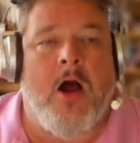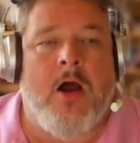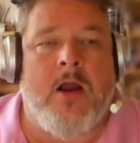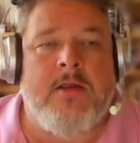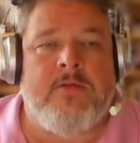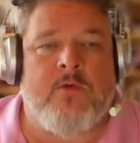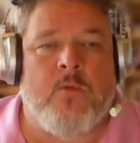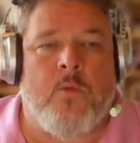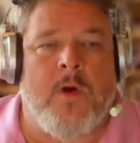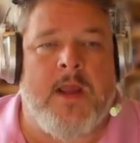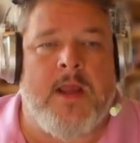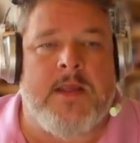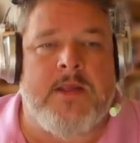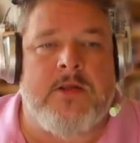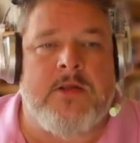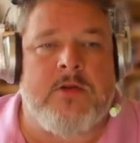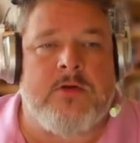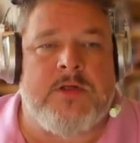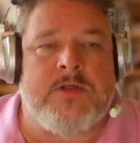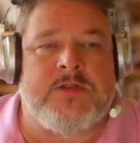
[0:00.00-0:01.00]
Either
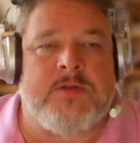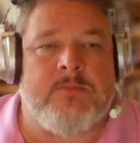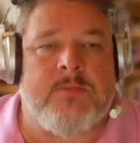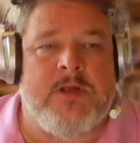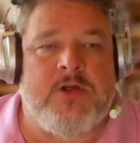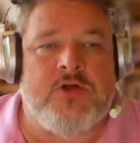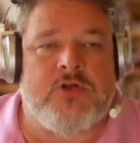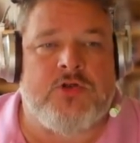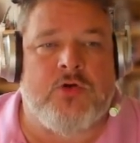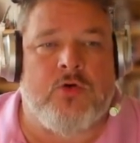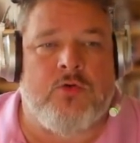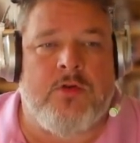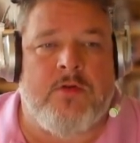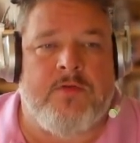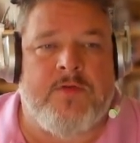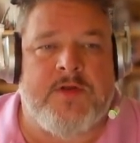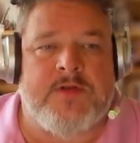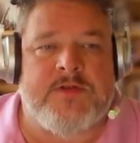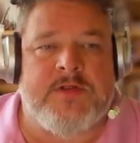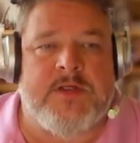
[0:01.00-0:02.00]
way, you need to make sure
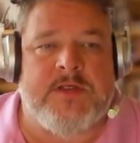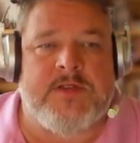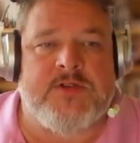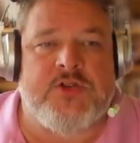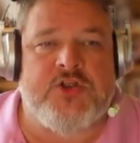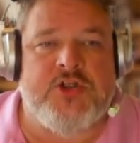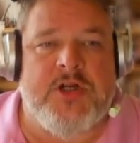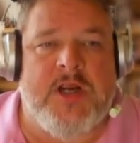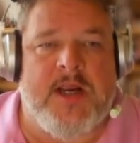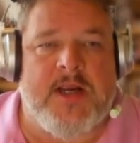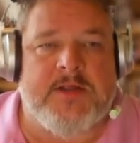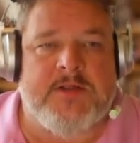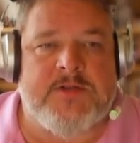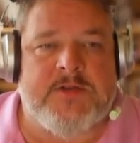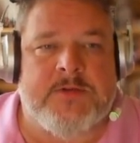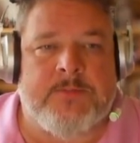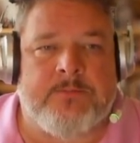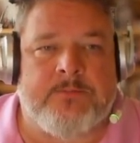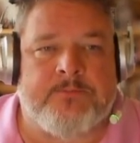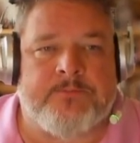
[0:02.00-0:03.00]
that this is
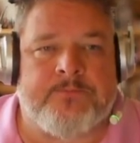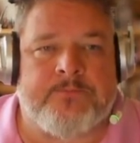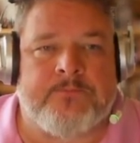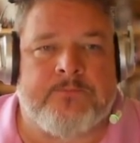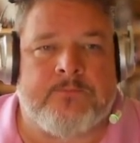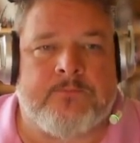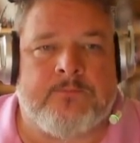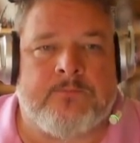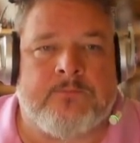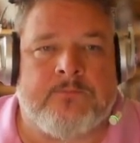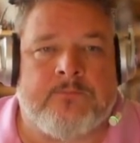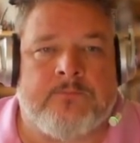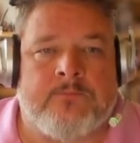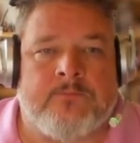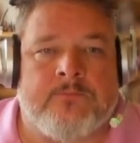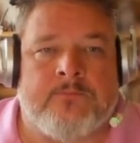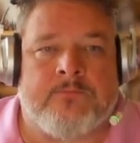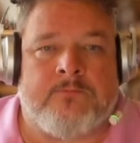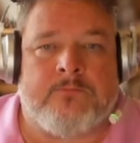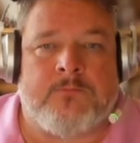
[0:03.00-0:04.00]
checked.
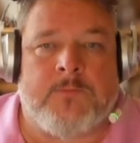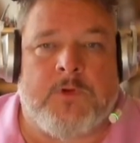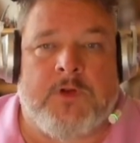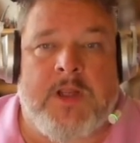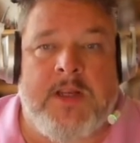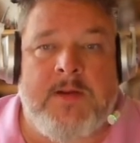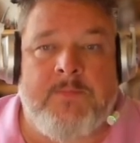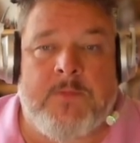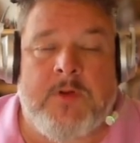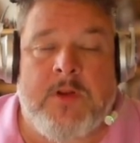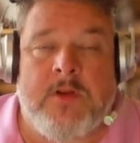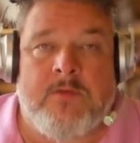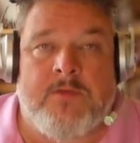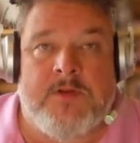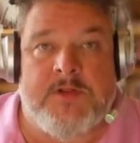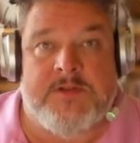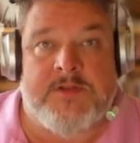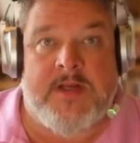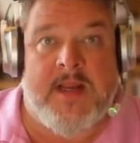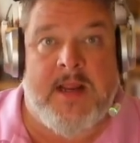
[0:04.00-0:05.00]
Okay,
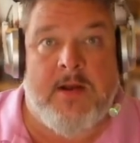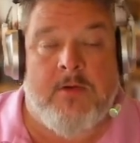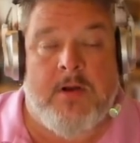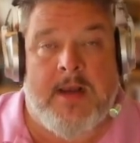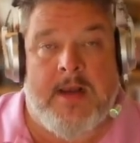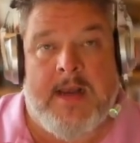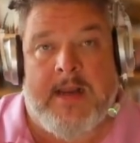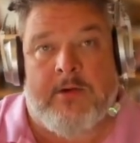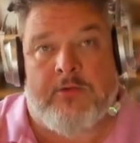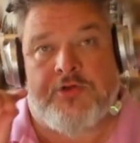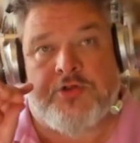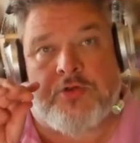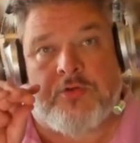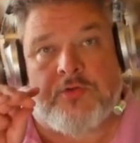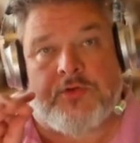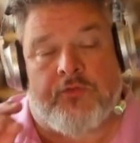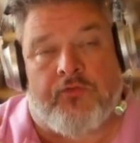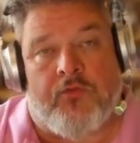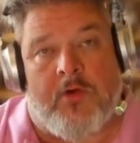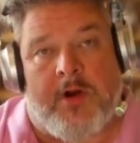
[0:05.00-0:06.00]
this now allows you
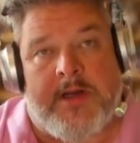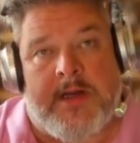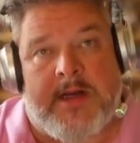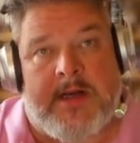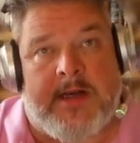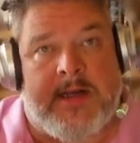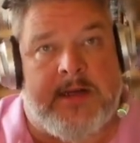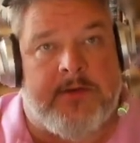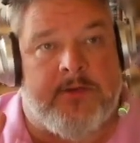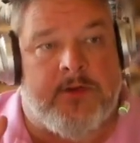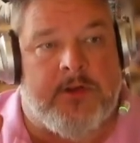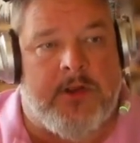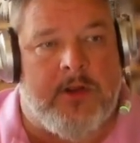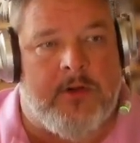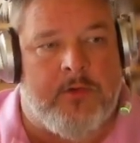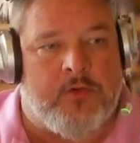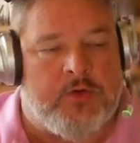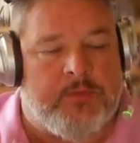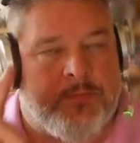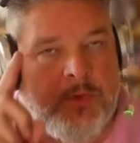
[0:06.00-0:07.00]
to right click the
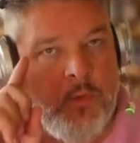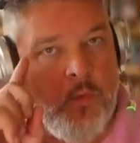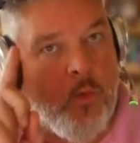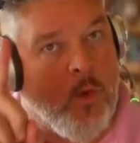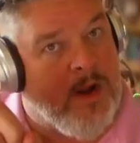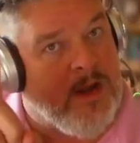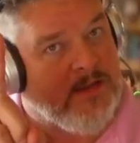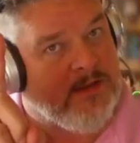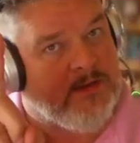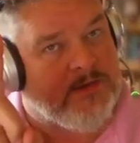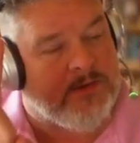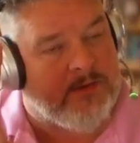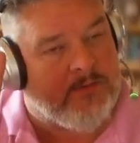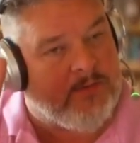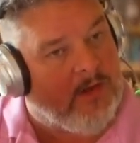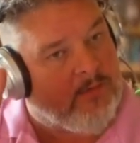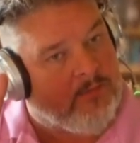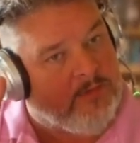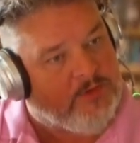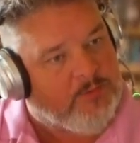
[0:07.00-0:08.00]
code, but wait,
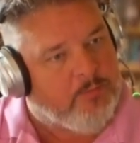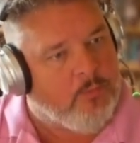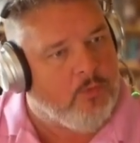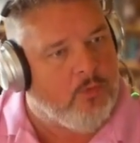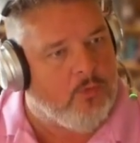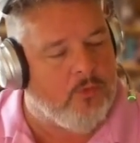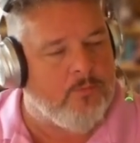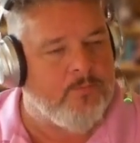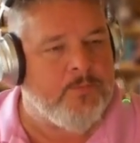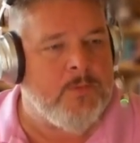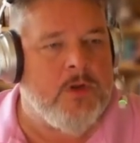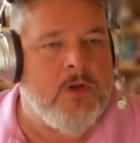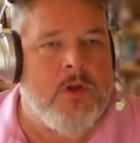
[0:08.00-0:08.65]
there is more.